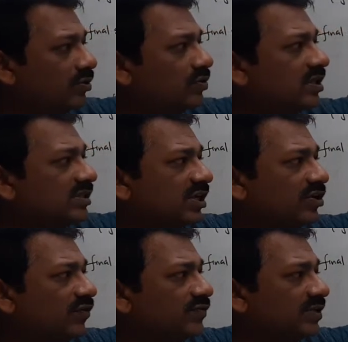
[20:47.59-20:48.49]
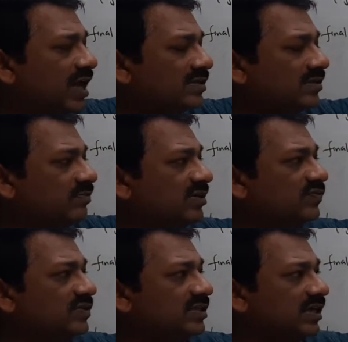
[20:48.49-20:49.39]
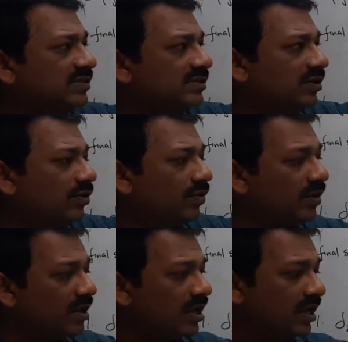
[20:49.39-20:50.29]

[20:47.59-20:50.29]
to the set of stack symbols, which is x0.